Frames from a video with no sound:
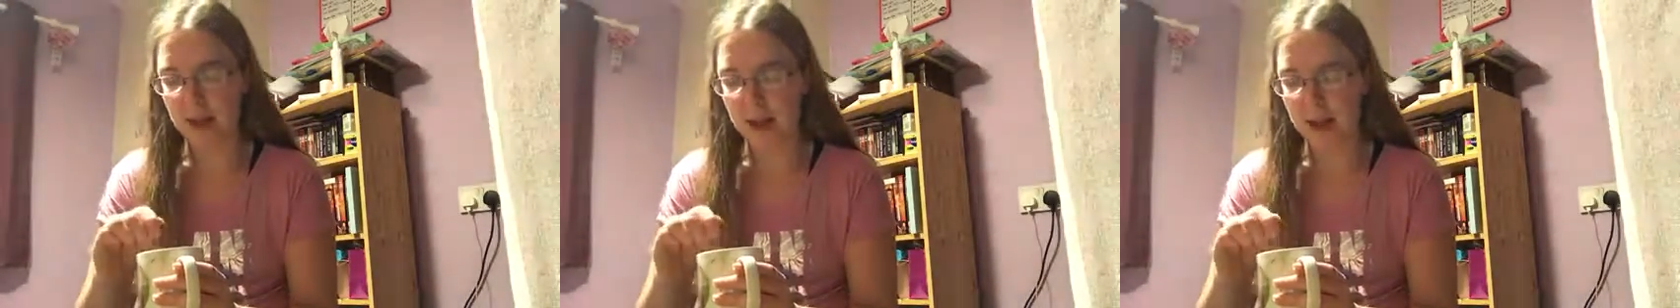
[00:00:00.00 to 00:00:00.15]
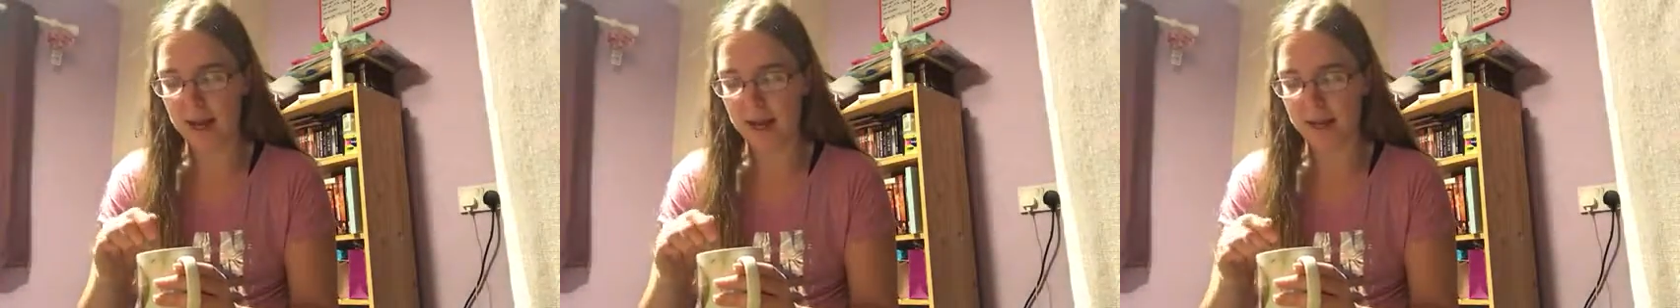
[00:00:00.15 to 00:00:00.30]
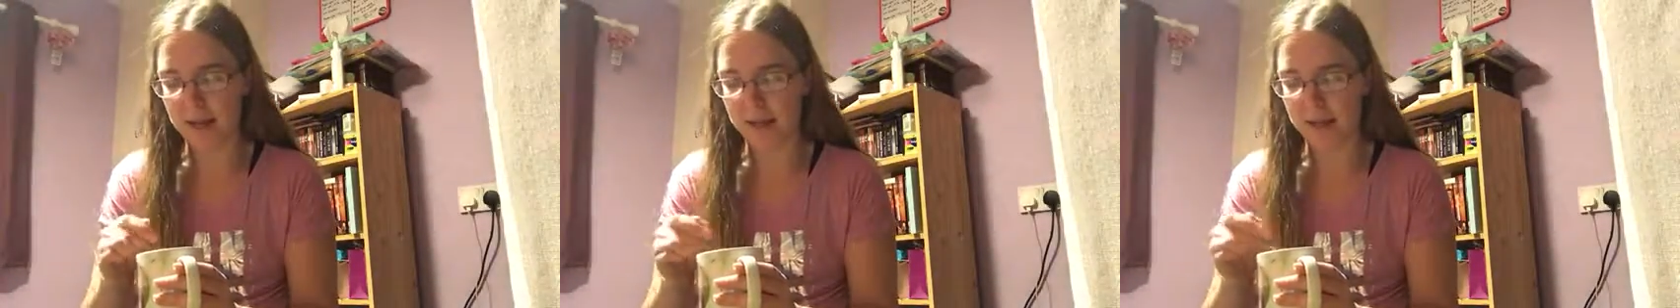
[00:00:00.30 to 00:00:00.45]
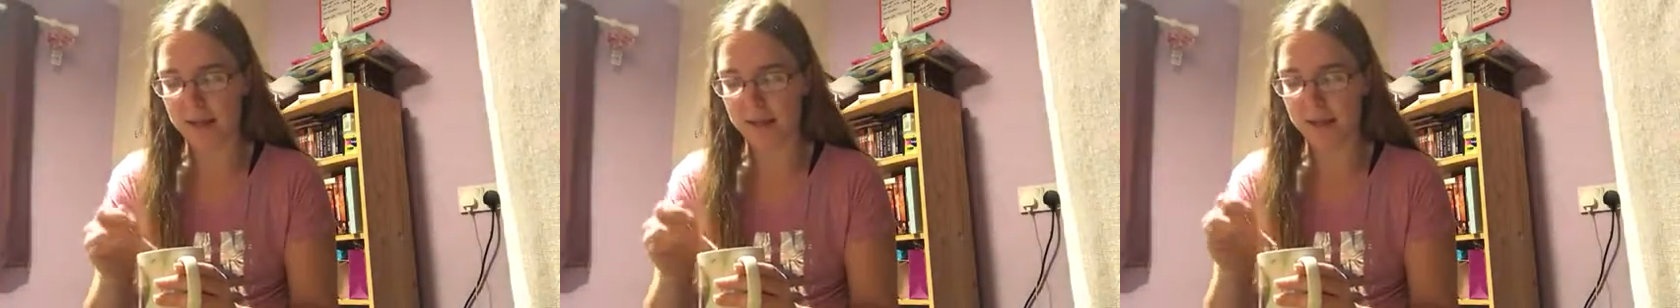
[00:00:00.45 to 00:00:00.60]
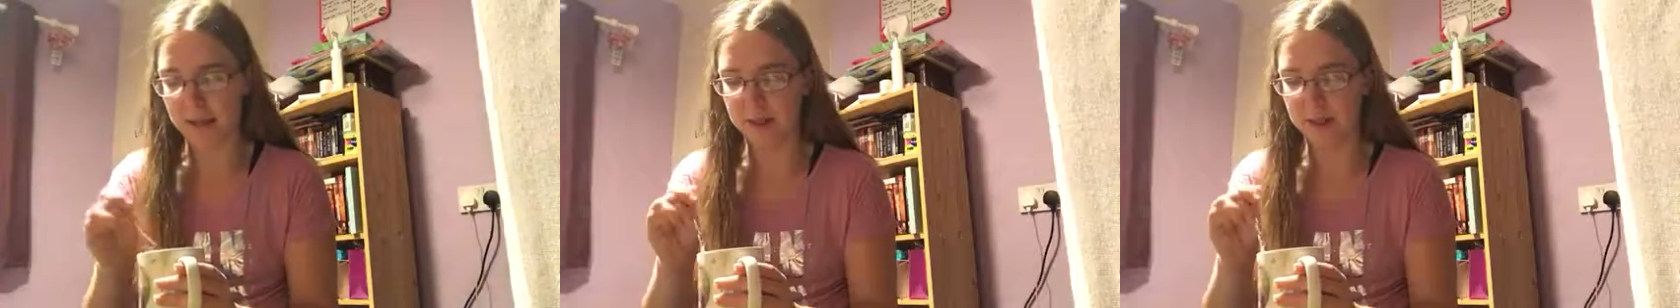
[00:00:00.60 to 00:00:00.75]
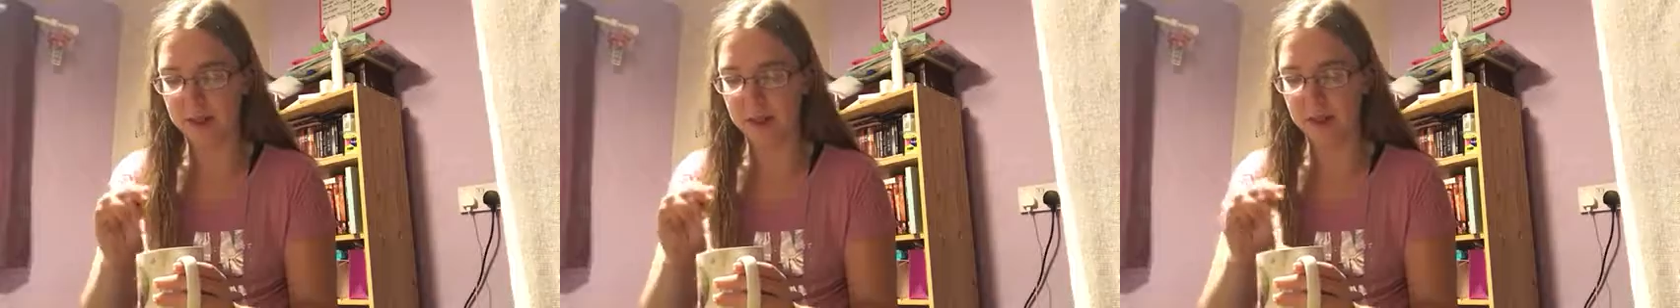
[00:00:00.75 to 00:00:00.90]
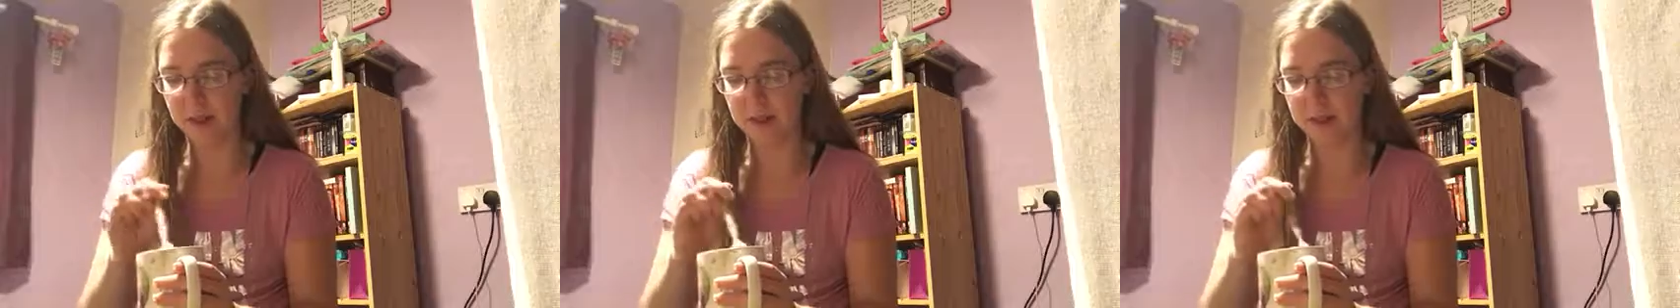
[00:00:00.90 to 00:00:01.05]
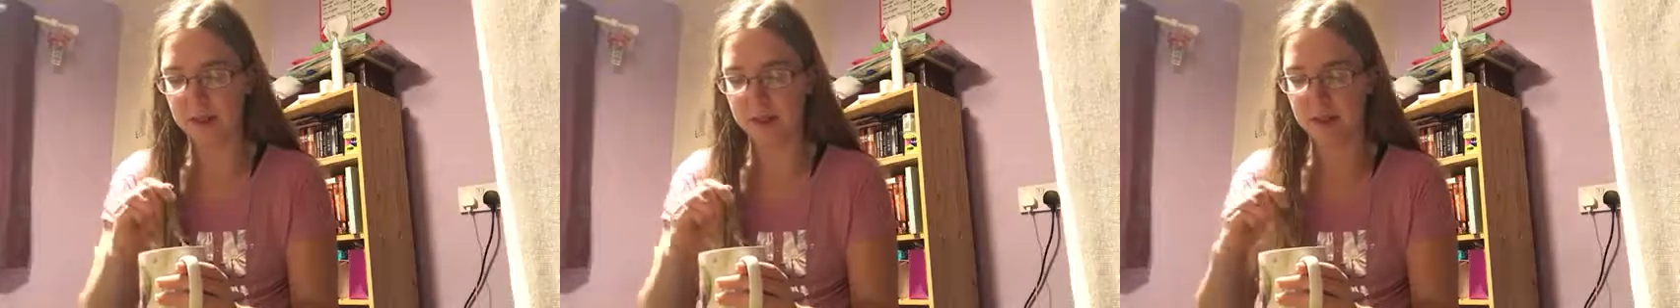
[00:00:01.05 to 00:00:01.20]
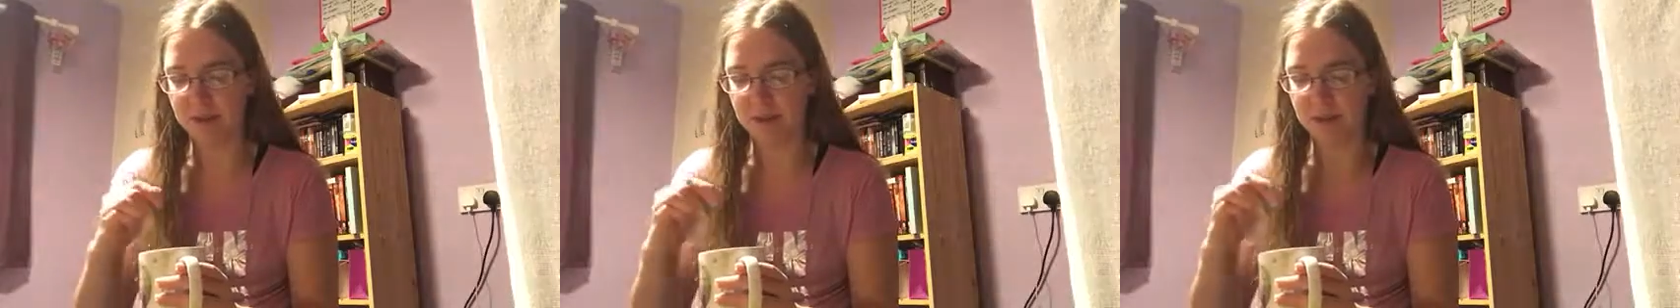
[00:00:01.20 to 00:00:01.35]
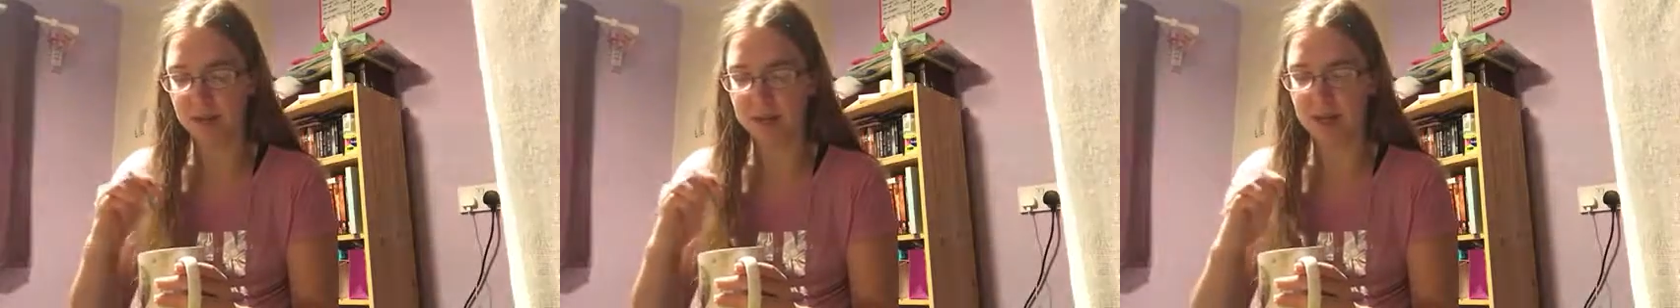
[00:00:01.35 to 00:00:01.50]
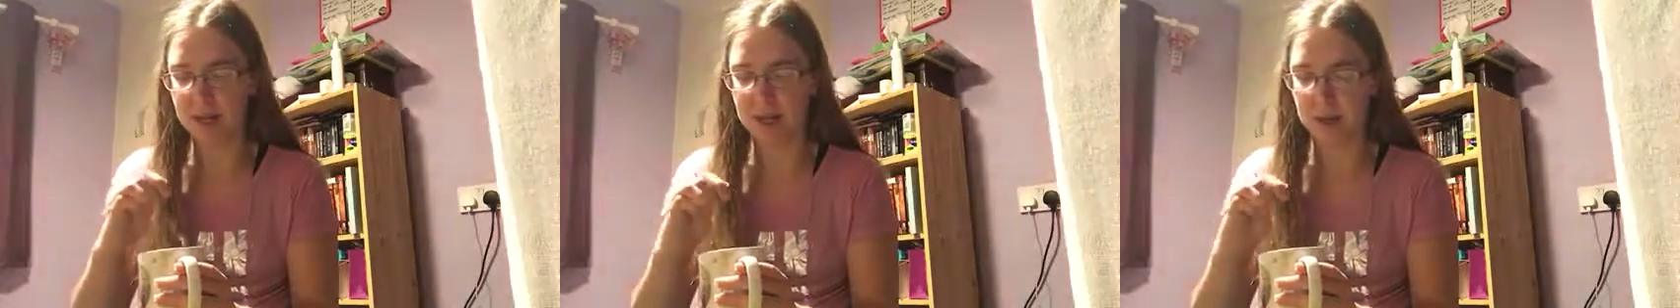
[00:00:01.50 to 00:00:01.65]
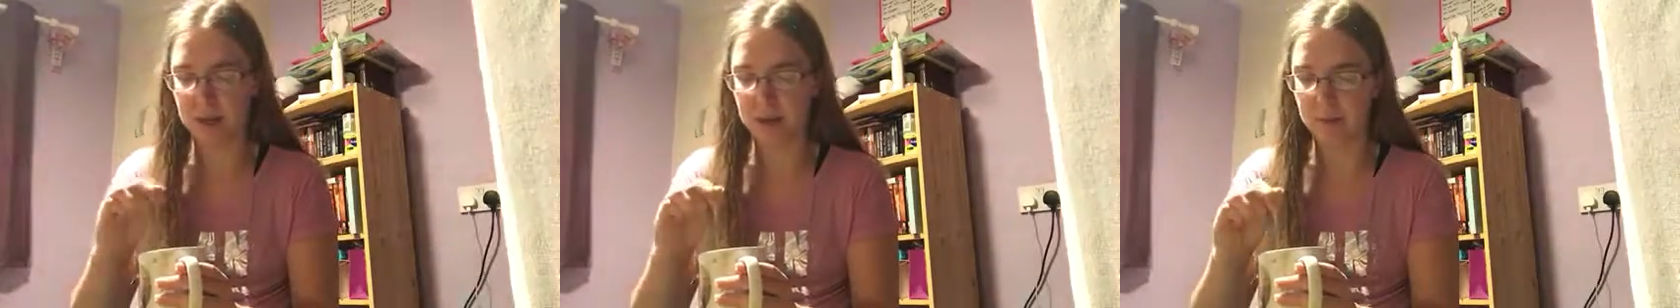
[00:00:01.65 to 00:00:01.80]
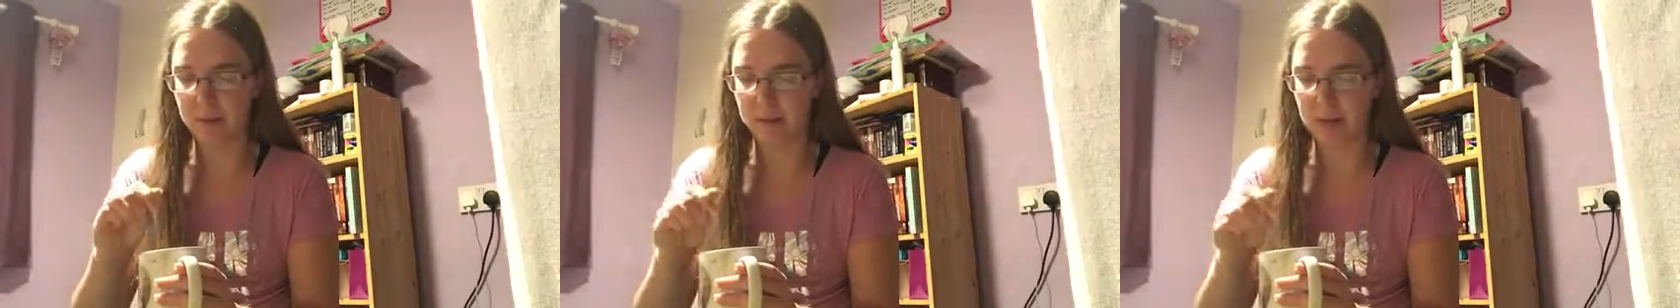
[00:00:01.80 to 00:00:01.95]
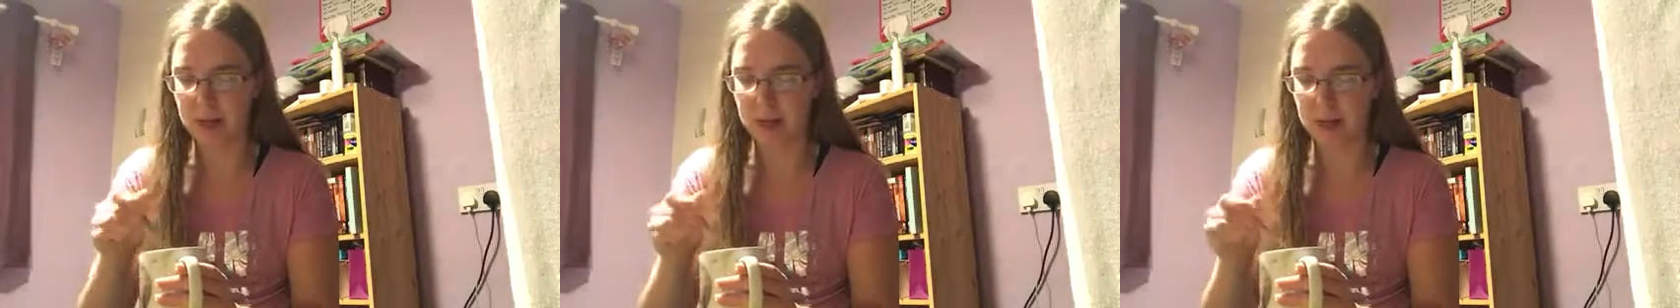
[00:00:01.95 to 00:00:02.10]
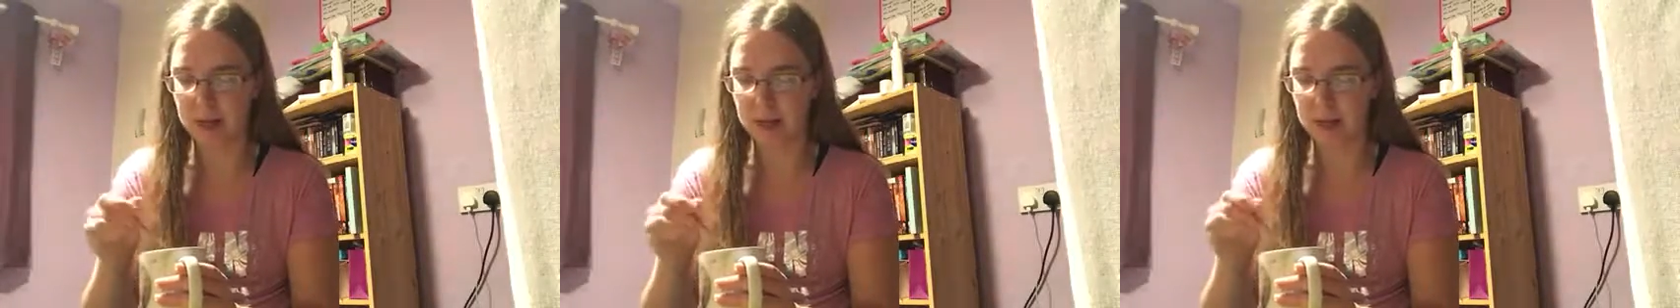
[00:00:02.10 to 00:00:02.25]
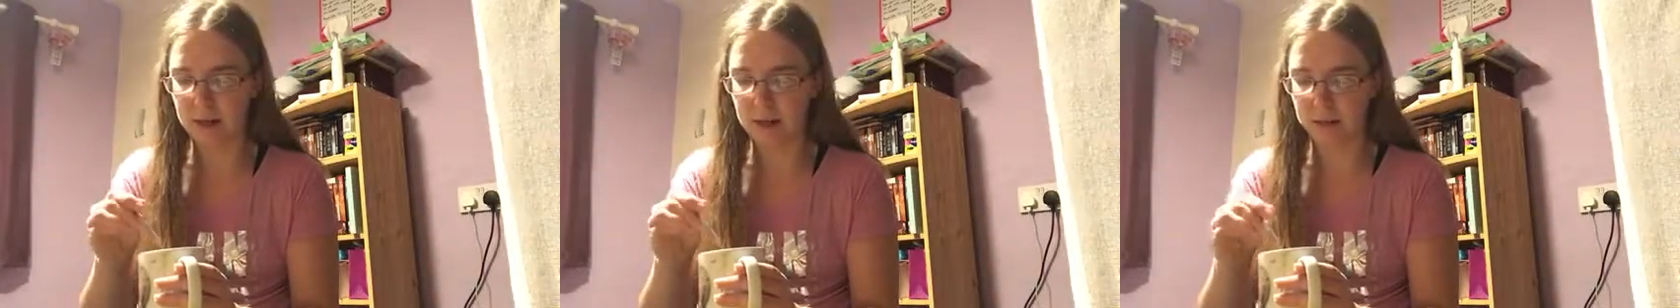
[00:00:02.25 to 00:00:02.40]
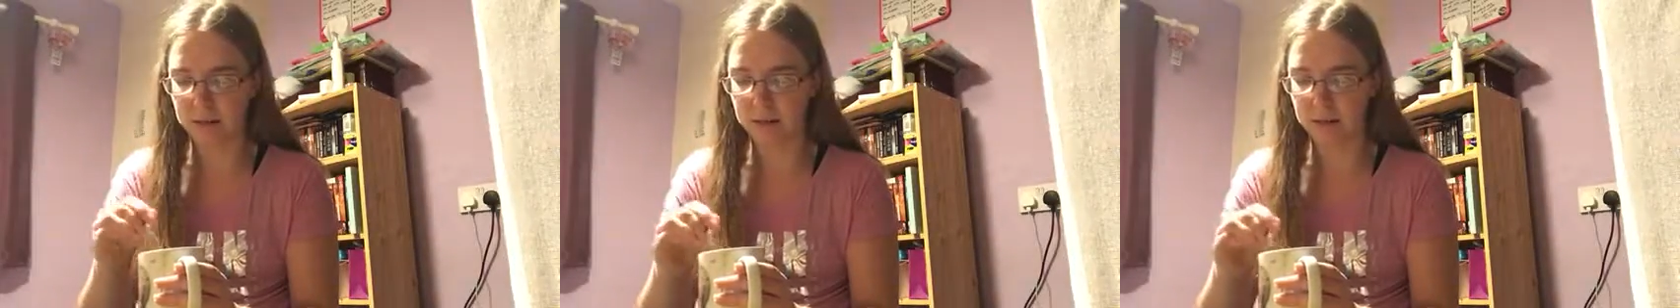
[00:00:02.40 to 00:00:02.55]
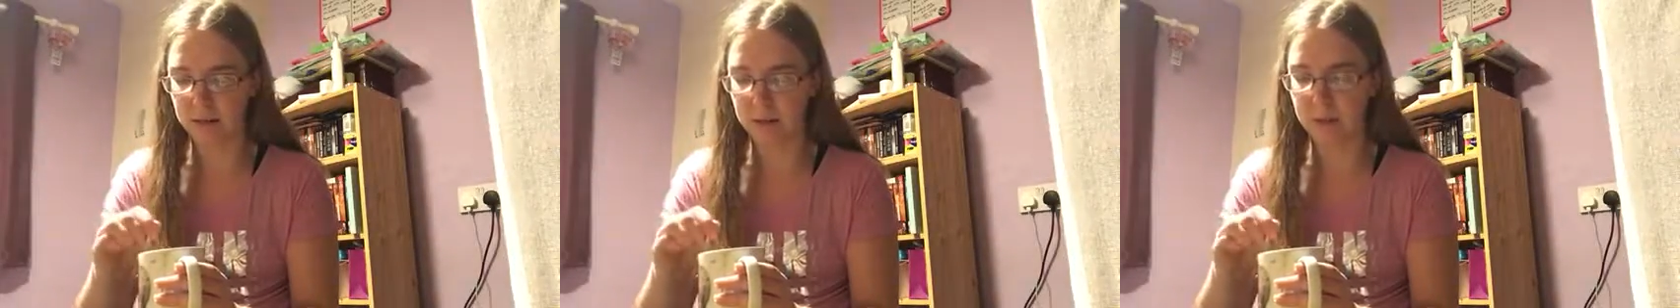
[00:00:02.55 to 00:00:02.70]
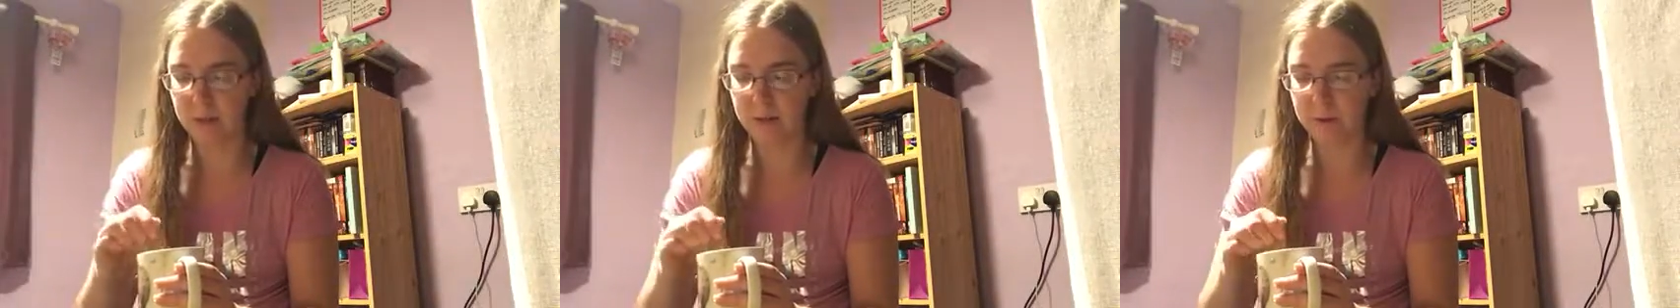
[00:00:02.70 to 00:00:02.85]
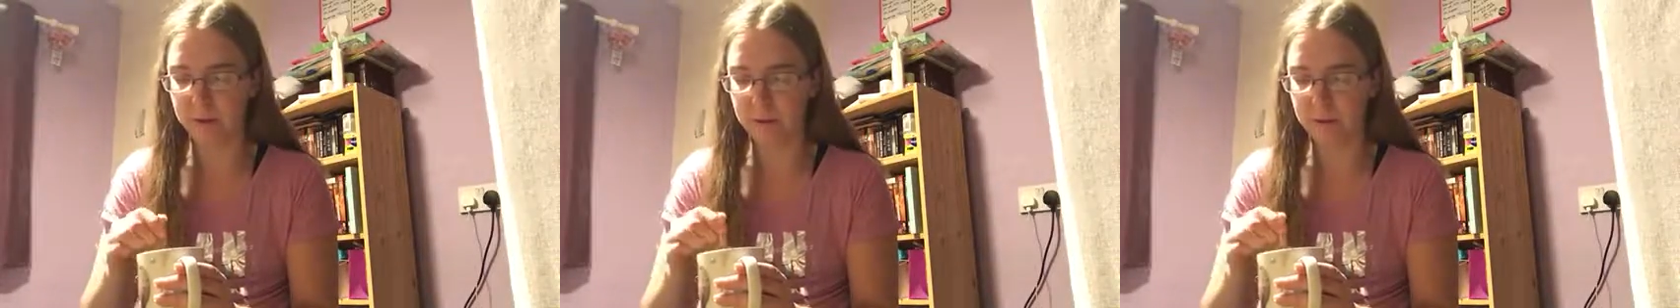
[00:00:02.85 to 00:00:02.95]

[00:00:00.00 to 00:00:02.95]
And it's given me a break from